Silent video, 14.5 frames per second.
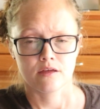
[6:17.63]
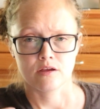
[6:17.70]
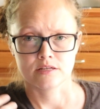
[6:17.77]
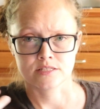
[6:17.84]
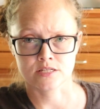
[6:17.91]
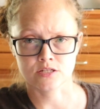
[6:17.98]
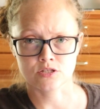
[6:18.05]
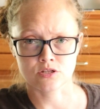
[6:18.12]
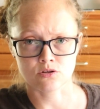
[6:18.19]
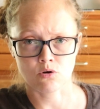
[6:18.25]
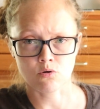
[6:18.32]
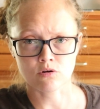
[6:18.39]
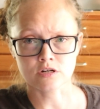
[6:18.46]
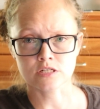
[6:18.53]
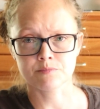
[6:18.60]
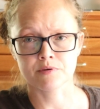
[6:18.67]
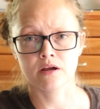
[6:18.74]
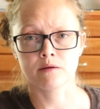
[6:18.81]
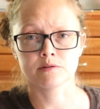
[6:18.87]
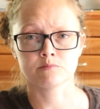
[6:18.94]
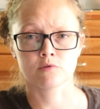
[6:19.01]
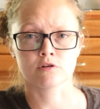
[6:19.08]
Since the horse
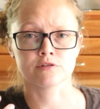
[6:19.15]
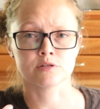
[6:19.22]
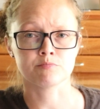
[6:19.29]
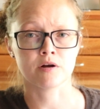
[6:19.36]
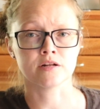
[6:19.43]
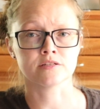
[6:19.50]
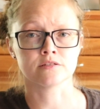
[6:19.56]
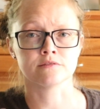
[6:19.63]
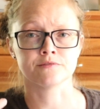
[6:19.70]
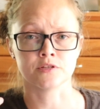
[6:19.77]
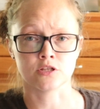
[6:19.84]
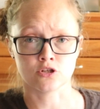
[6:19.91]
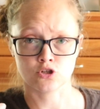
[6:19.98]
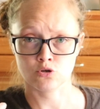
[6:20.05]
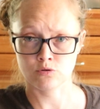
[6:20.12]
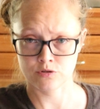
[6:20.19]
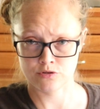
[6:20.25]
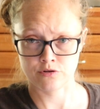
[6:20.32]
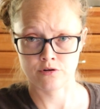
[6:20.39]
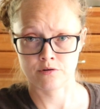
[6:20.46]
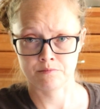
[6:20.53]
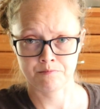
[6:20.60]
becomes more responsive in the short
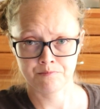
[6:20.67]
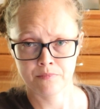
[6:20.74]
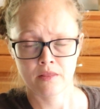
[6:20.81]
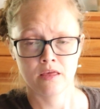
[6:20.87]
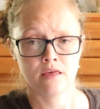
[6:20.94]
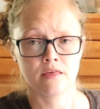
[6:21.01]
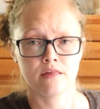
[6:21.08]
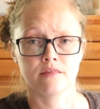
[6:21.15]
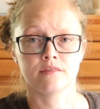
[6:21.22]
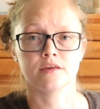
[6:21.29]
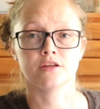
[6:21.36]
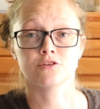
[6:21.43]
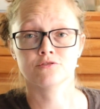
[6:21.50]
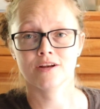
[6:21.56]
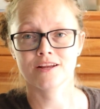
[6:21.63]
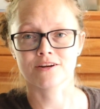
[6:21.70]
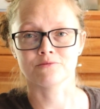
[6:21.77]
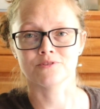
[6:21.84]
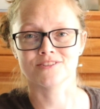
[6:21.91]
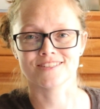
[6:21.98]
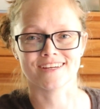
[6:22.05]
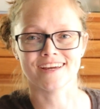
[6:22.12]
term, the trainer
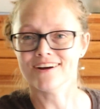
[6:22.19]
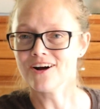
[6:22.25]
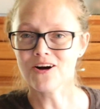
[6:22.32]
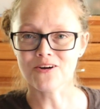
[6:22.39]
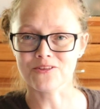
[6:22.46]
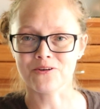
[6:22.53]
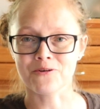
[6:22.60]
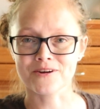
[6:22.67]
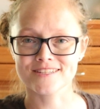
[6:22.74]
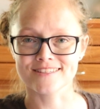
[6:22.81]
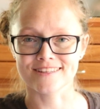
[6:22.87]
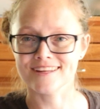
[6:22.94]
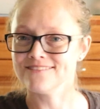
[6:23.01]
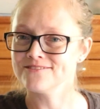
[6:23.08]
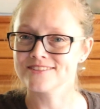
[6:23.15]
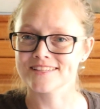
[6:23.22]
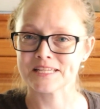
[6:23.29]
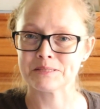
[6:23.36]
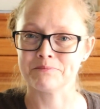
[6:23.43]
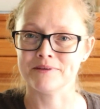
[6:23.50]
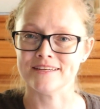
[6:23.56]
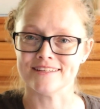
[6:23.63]
will say, oh, the horse loves
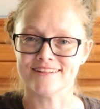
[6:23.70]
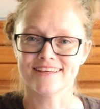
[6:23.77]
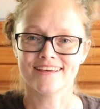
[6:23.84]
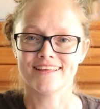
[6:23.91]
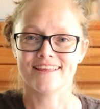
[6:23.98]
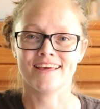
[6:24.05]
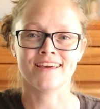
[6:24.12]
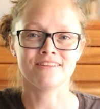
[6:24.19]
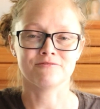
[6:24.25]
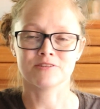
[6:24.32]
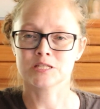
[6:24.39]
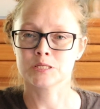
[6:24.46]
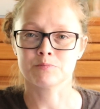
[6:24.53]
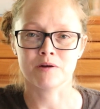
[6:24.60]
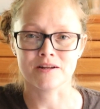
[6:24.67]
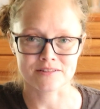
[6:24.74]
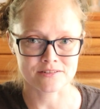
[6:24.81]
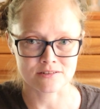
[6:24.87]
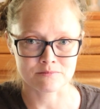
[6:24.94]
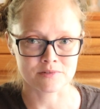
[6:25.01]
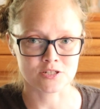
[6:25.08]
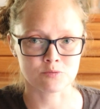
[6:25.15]
this bit. It responds
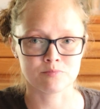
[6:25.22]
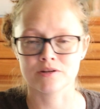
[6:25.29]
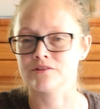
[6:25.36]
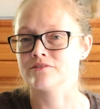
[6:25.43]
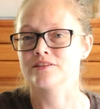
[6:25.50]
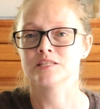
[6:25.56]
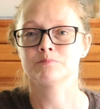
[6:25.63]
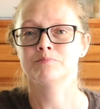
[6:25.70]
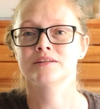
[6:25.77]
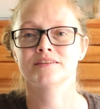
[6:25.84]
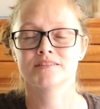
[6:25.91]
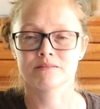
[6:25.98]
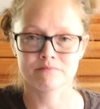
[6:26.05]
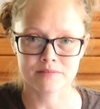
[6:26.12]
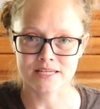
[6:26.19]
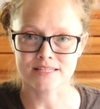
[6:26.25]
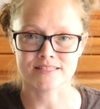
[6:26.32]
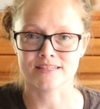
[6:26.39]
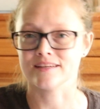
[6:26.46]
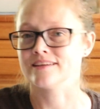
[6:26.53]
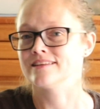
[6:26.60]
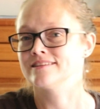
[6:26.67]
so much better. This bit is
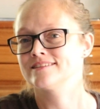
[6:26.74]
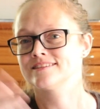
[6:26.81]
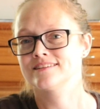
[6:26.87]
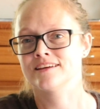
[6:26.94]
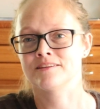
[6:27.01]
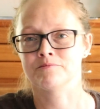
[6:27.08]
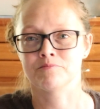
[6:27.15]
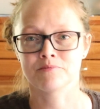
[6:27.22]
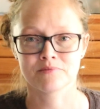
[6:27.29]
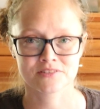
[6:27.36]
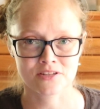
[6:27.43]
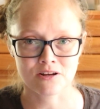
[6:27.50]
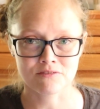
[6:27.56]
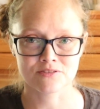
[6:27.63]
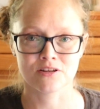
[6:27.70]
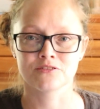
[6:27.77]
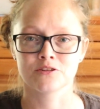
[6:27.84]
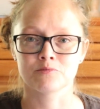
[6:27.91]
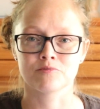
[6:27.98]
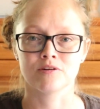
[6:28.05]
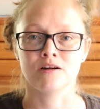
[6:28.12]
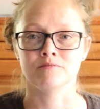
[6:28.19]
amazing. It solves all
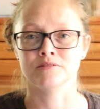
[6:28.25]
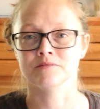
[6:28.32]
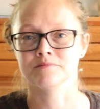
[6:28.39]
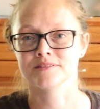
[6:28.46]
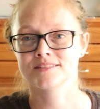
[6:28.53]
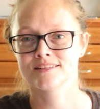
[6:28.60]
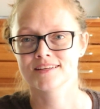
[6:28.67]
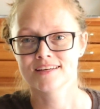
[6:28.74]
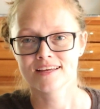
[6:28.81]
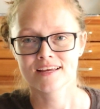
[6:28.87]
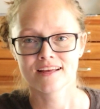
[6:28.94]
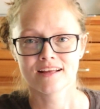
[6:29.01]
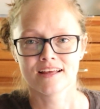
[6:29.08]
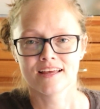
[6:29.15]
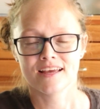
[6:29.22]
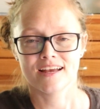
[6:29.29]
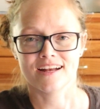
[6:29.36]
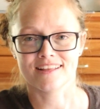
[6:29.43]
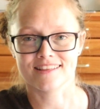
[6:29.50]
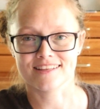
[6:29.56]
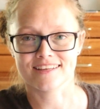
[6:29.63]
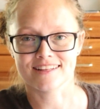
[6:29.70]
your problems.
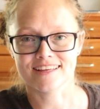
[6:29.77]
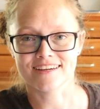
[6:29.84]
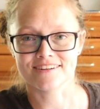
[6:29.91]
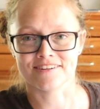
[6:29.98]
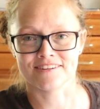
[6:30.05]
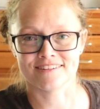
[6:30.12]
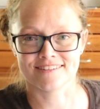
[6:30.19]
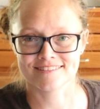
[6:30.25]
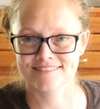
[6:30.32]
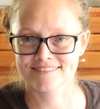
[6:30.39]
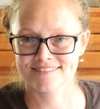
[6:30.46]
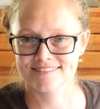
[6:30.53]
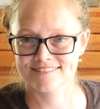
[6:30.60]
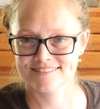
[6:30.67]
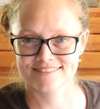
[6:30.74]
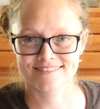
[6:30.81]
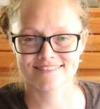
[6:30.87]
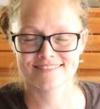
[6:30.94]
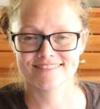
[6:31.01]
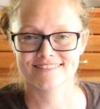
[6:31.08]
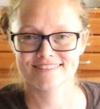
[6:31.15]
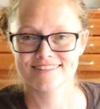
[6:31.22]
And then later,
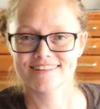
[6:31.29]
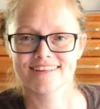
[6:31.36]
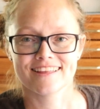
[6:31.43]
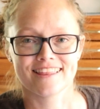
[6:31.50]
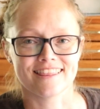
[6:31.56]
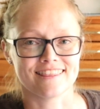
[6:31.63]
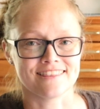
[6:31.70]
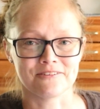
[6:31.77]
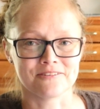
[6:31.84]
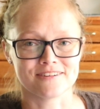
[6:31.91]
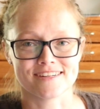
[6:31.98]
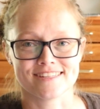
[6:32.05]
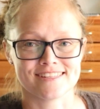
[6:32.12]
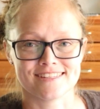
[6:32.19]
the horse